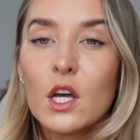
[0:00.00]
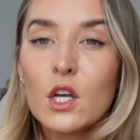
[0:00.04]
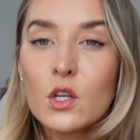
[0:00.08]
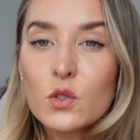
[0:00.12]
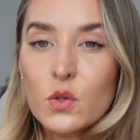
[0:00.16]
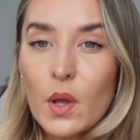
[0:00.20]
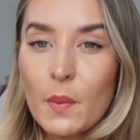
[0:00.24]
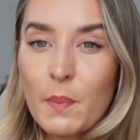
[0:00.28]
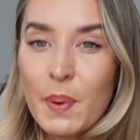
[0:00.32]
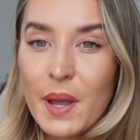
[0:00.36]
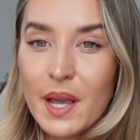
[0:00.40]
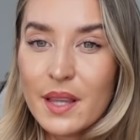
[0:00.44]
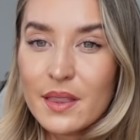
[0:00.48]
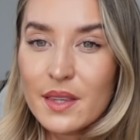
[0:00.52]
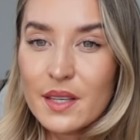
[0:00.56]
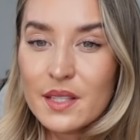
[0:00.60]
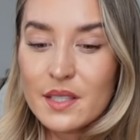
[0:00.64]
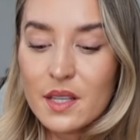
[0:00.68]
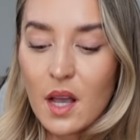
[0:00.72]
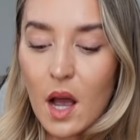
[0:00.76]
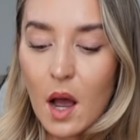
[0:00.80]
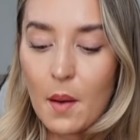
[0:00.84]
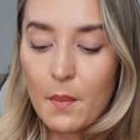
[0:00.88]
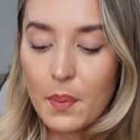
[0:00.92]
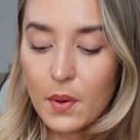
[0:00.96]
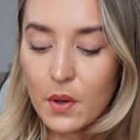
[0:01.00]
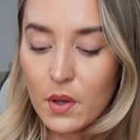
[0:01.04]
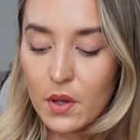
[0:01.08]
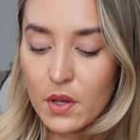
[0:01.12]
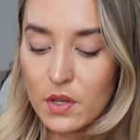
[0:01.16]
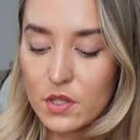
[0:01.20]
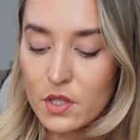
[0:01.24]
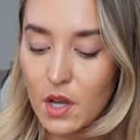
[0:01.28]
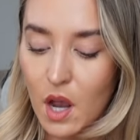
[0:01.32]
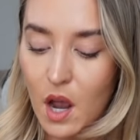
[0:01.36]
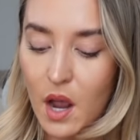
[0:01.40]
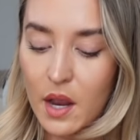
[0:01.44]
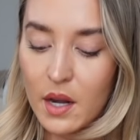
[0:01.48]
So I picked this up
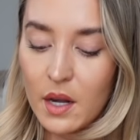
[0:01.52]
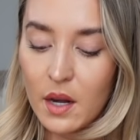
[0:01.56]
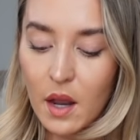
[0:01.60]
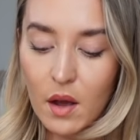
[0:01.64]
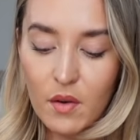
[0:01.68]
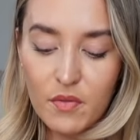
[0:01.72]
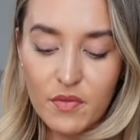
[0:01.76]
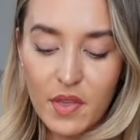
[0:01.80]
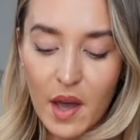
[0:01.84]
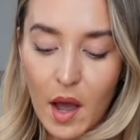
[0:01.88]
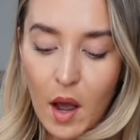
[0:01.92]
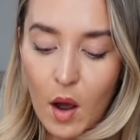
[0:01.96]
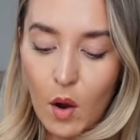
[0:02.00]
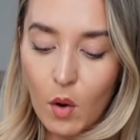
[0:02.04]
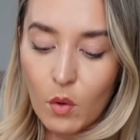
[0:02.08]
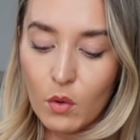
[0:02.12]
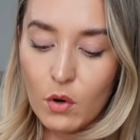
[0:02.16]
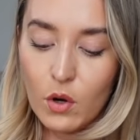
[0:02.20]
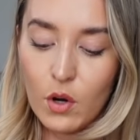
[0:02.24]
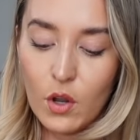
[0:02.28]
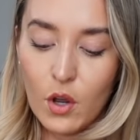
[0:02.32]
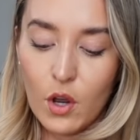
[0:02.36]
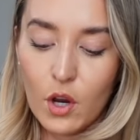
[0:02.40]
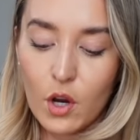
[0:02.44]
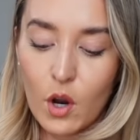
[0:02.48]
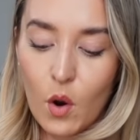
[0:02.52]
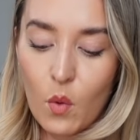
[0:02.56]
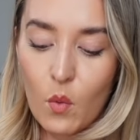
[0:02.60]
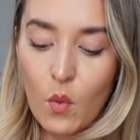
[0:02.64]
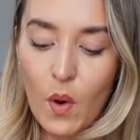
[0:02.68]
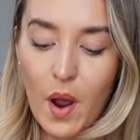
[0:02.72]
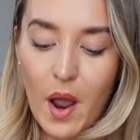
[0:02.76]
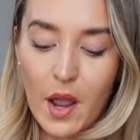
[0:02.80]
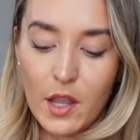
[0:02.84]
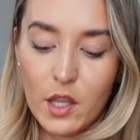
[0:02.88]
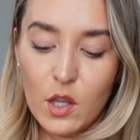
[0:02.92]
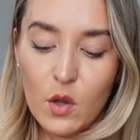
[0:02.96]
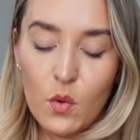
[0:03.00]
because I love that whole look
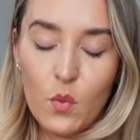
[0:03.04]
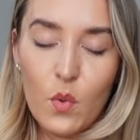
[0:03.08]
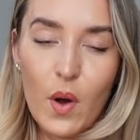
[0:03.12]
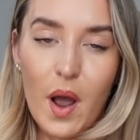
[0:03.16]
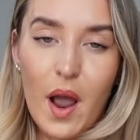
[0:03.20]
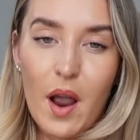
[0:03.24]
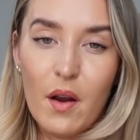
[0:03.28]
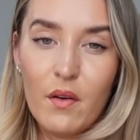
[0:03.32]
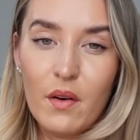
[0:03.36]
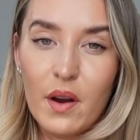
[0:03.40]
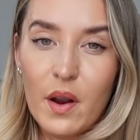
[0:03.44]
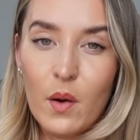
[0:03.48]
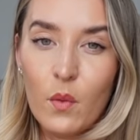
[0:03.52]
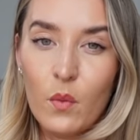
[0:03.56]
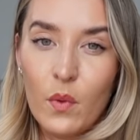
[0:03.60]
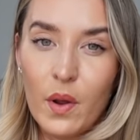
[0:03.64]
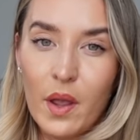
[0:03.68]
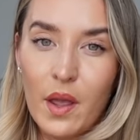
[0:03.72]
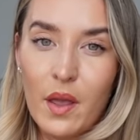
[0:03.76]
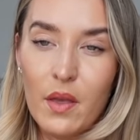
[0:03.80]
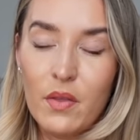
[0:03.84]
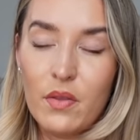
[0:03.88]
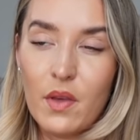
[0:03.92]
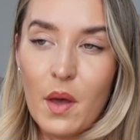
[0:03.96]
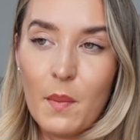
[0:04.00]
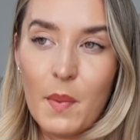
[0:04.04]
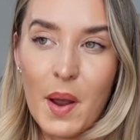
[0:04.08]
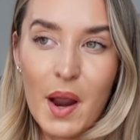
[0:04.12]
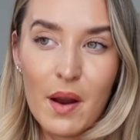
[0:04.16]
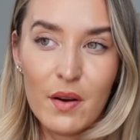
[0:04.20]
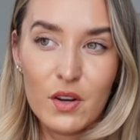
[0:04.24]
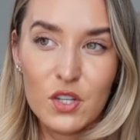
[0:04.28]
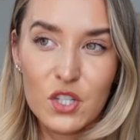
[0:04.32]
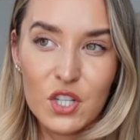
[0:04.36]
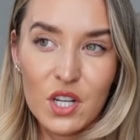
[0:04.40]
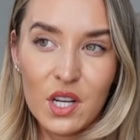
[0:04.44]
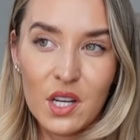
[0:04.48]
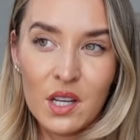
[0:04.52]
where you wear it with a pair
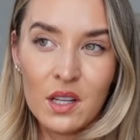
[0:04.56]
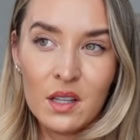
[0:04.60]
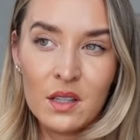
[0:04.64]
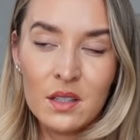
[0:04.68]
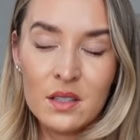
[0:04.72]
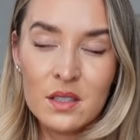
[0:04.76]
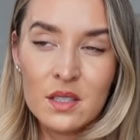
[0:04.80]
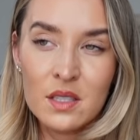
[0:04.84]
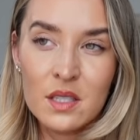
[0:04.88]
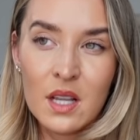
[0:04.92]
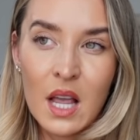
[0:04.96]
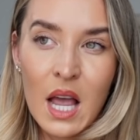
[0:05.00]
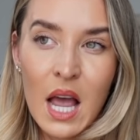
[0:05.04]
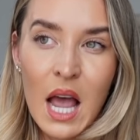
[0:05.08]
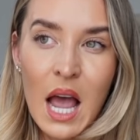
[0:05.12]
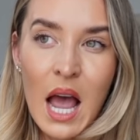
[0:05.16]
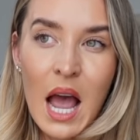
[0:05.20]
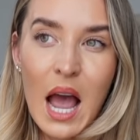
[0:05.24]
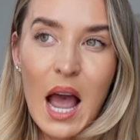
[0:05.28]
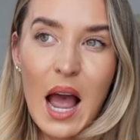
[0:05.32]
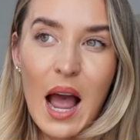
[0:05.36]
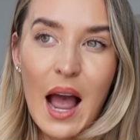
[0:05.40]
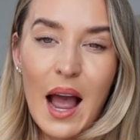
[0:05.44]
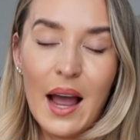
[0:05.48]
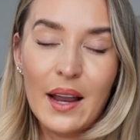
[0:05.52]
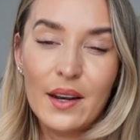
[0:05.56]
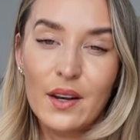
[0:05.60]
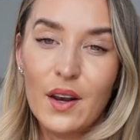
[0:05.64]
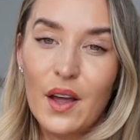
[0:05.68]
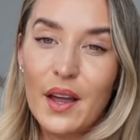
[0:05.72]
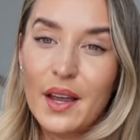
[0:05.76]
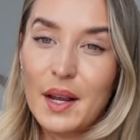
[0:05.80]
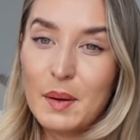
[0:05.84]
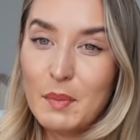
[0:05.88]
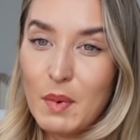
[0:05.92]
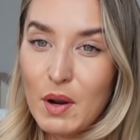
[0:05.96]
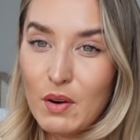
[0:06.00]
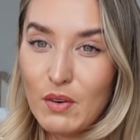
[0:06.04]
of jeans and
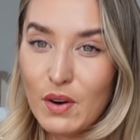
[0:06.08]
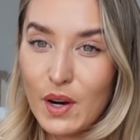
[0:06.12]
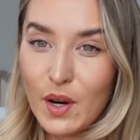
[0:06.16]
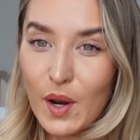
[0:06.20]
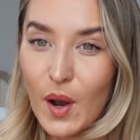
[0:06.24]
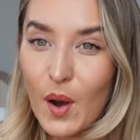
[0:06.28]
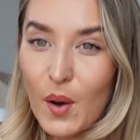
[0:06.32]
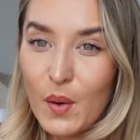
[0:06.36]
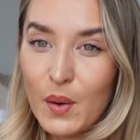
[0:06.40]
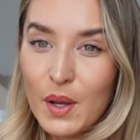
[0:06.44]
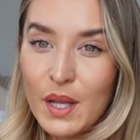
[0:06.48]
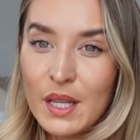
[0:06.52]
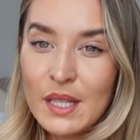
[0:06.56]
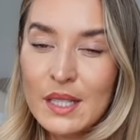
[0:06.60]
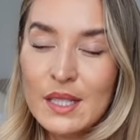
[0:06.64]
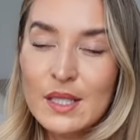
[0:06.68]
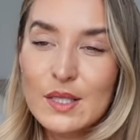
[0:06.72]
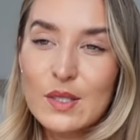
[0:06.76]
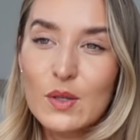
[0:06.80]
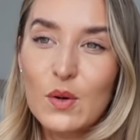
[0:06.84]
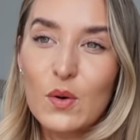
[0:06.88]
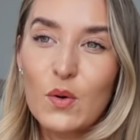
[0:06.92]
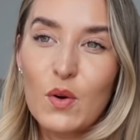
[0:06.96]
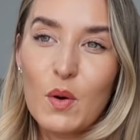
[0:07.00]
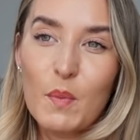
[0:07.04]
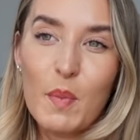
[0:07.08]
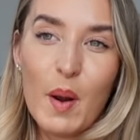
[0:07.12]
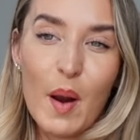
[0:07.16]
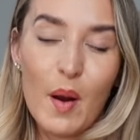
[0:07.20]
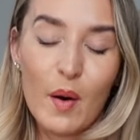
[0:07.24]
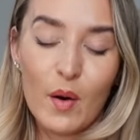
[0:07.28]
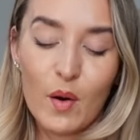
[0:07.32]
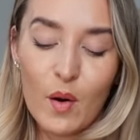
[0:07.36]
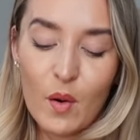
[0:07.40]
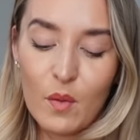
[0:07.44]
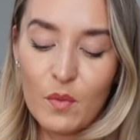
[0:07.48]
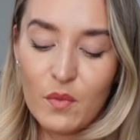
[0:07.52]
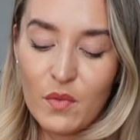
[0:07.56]
like my Rick Owens or a pair
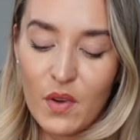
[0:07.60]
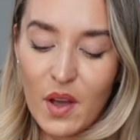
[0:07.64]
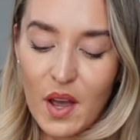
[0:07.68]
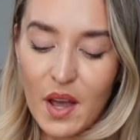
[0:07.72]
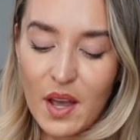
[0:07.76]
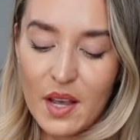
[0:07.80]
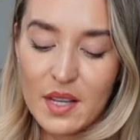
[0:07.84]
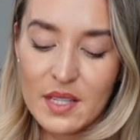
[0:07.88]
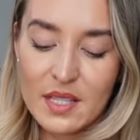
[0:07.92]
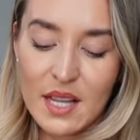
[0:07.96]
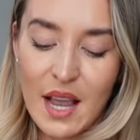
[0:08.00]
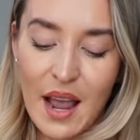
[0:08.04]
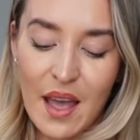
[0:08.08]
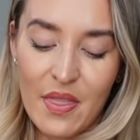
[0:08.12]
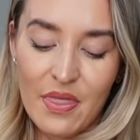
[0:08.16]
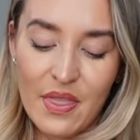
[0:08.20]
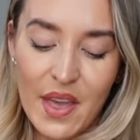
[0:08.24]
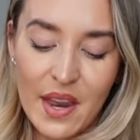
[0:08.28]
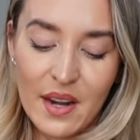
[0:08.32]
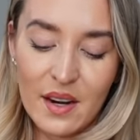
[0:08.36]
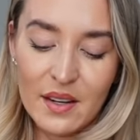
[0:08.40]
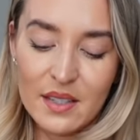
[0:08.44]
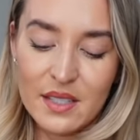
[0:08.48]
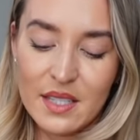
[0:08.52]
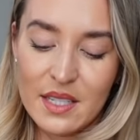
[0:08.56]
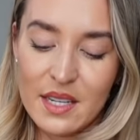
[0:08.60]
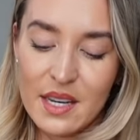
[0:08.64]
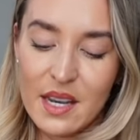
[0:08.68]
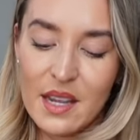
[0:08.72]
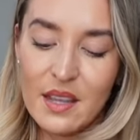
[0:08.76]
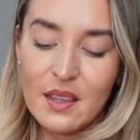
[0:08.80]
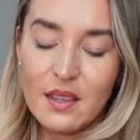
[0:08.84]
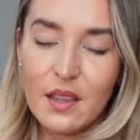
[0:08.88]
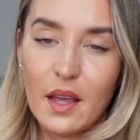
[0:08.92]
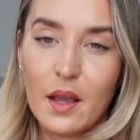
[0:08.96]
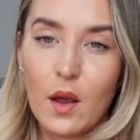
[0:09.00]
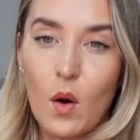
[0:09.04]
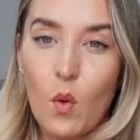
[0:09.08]
of Converse, and then
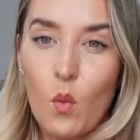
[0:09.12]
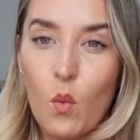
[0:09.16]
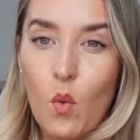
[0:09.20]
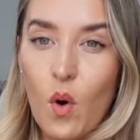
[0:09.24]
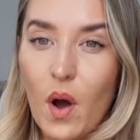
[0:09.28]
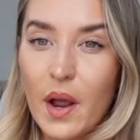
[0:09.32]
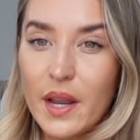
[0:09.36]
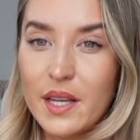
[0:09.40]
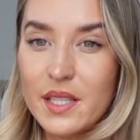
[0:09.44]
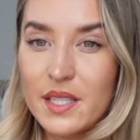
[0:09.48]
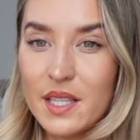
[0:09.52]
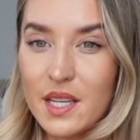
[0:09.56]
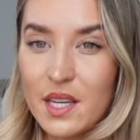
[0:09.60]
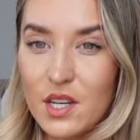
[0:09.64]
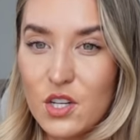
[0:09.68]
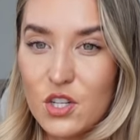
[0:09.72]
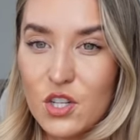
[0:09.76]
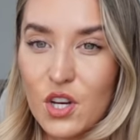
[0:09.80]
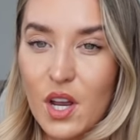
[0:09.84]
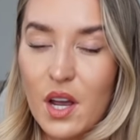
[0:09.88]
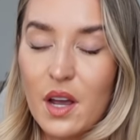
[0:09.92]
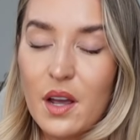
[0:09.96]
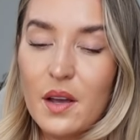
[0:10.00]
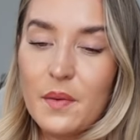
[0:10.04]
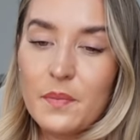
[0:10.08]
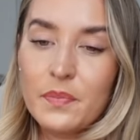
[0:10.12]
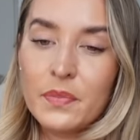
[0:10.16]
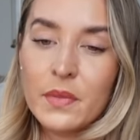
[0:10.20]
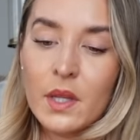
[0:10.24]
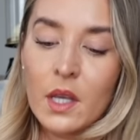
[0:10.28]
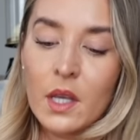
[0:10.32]
underneath like a white t-shirt.